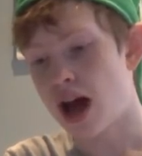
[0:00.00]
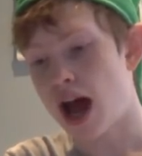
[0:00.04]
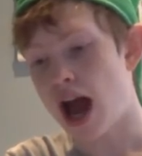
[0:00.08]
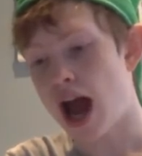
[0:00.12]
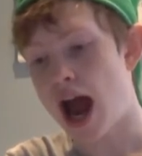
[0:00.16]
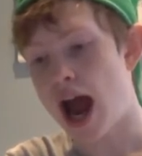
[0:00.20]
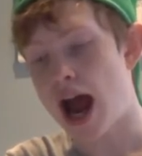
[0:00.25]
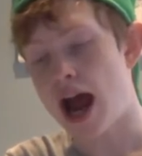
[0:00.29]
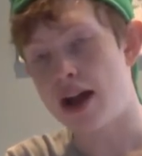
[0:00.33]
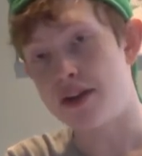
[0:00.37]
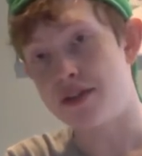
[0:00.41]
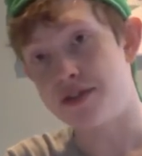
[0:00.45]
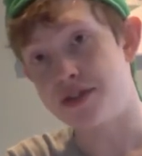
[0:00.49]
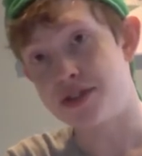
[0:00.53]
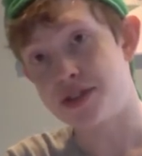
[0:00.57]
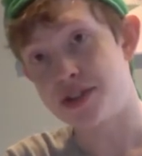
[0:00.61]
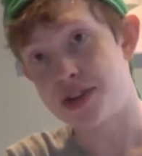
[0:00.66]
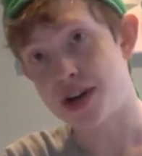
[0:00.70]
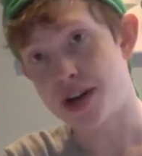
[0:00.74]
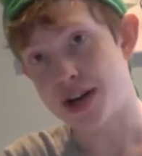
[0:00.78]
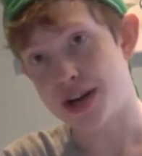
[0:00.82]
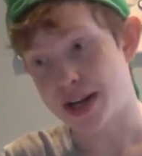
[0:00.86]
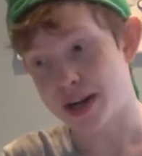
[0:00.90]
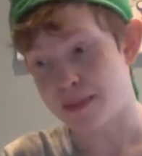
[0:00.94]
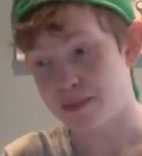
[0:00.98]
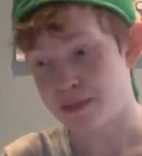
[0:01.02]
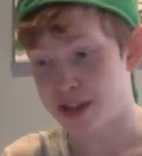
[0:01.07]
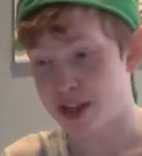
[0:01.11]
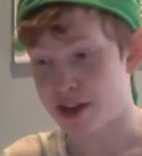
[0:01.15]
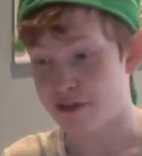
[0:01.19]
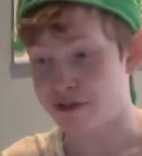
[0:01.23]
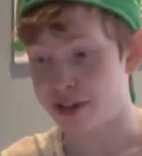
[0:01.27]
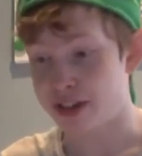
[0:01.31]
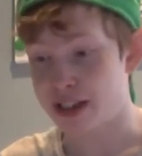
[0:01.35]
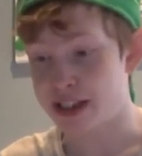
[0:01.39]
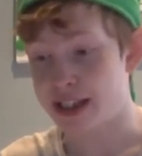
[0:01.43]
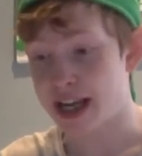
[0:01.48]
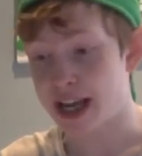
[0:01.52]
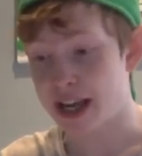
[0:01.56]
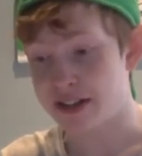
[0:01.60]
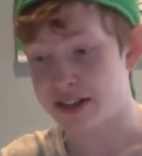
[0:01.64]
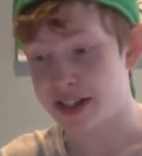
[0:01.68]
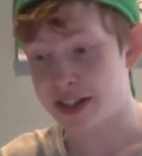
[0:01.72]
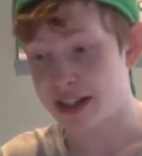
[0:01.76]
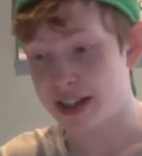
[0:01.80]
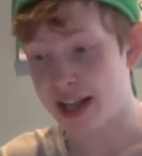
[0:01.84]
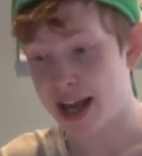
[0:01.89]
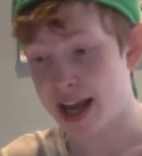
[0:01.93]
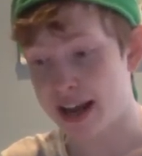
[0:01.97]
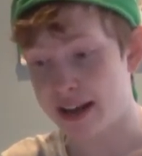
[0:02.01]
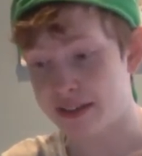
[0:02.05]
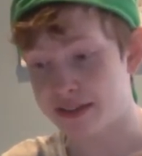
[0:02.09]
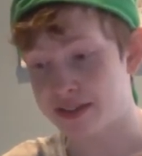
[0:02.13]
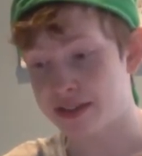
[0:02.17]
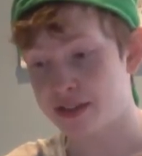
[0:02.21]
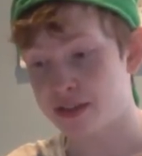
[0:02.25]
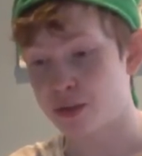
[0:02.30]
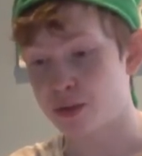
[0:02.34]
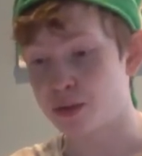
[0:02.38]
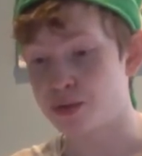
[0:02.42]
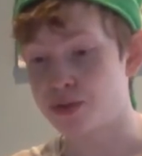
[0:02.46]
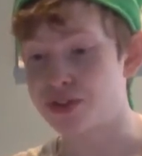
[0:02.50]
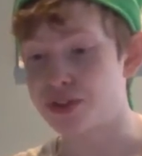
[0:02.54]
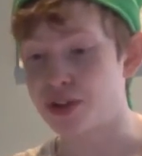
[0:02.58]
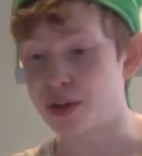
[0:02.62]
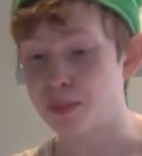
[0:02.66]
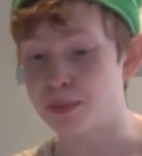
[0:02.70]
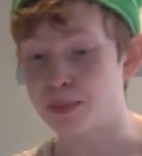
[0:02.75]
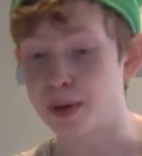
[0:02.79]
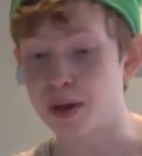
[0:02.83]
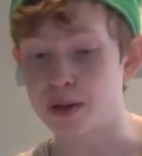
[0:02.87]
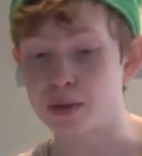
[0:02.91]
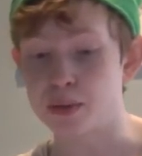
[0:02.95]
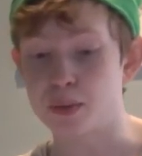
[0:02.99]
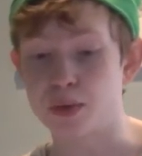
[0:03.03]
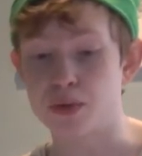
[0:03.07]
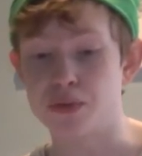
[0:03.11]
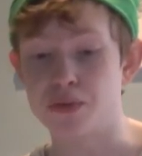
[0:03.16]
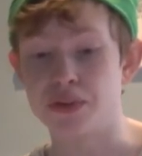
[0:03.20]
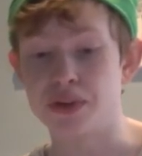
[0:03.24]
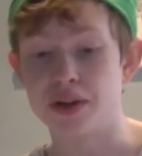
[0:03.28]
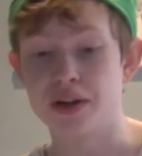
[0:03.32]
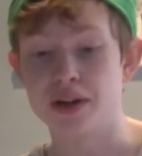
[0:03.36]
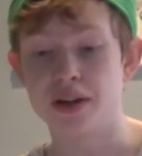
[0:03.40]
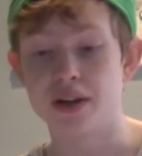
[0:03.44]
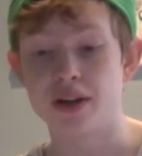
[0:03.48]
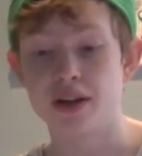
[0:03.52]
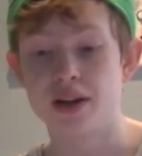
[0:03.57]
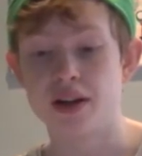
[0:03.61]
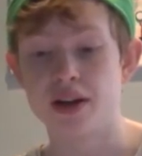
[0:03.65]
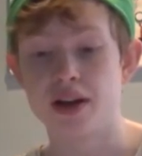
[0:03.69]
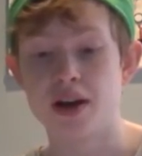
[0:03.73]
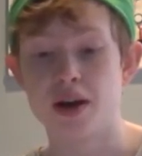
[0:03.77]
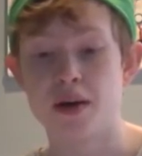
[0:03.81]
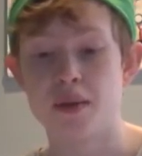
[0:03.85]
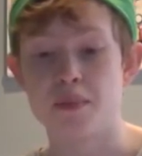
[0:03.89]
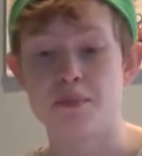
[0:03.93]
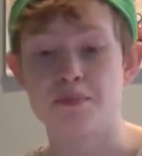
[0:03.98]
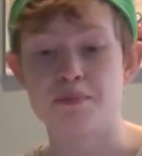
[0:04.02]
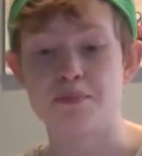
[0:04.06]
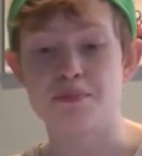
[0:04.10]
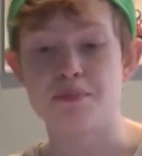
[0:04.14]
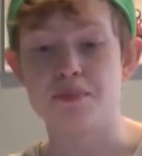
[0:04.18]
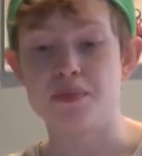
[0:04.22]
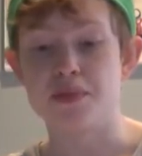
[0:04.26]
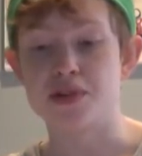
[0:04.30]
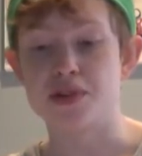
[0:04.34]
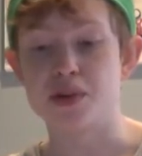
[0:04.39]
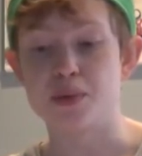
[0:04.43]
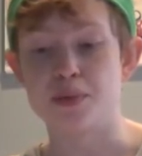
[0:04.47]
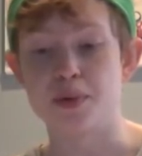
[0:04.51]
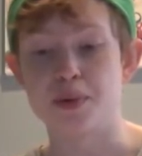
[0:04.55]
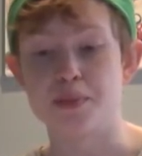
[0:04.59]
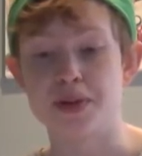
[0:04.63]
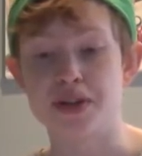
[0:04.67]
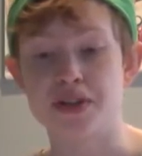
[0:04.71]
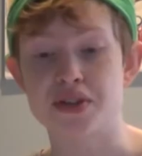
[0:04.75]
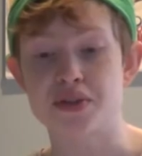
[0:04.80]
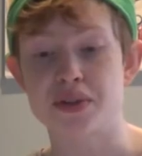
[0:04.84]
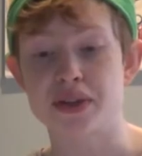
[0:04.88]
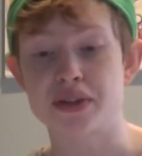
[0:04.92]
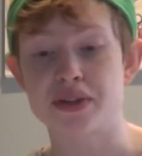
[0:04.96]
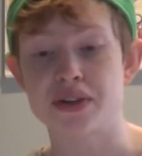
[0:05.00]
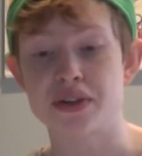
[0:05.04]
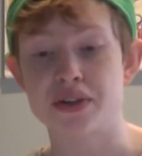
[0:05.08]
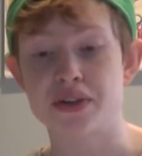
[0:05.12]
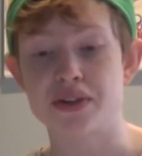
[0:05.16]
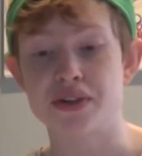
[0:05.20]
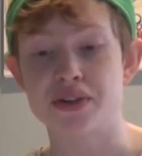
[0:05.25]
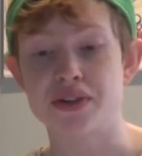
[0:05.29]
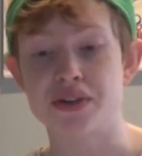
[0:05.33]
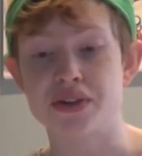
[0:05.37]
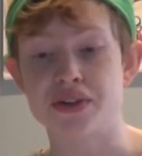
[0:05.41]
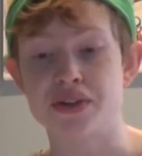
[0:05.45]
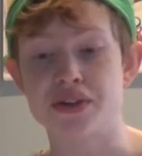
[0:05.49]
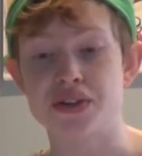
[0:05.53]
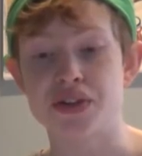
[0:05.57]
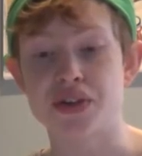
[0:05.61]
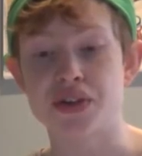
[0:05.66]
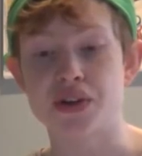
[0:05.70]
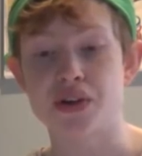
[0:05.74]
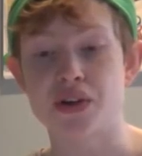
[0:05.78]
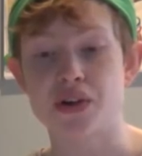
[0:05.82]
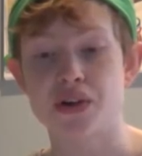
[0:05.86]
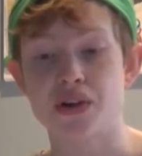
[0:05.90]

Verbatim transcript: And I am definitely getting that. Also, Pokemon Super Mystery Dungeons.